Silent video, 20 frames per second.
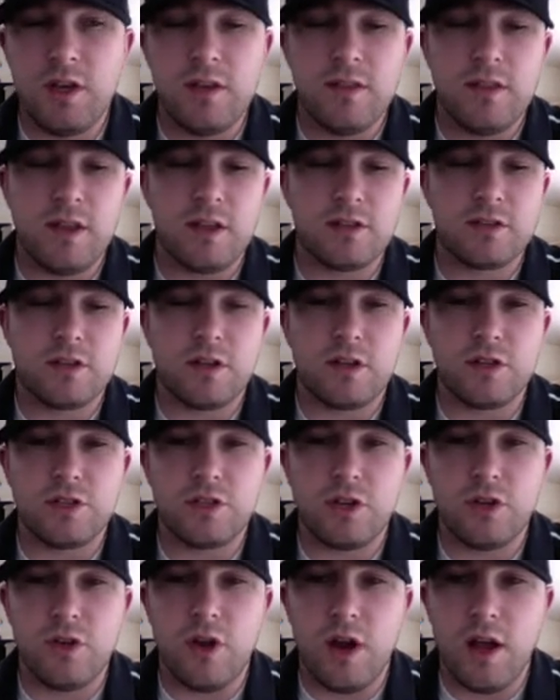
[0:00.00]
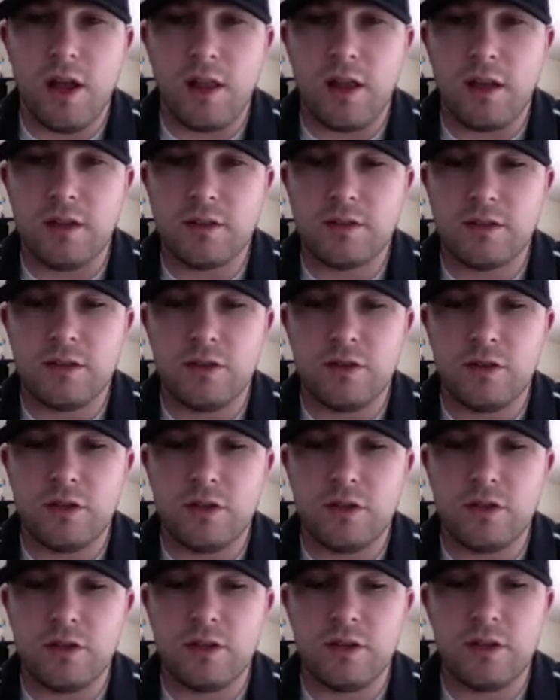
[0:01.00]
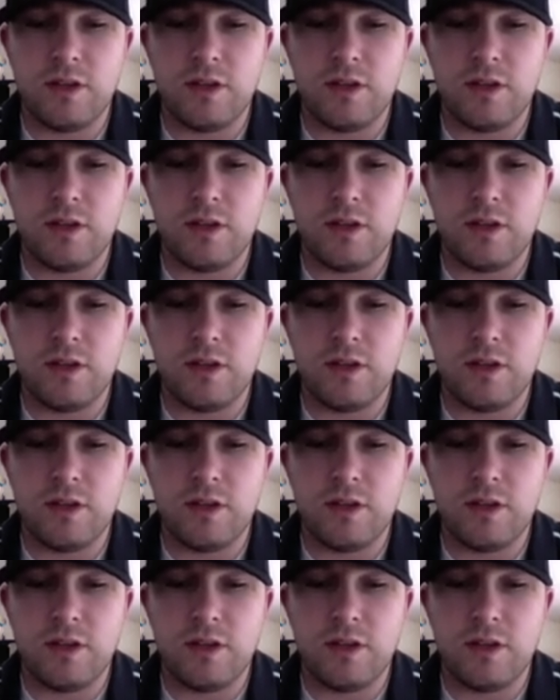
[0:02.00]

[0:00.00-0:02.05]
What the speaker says: that's going to show your highlights, and you can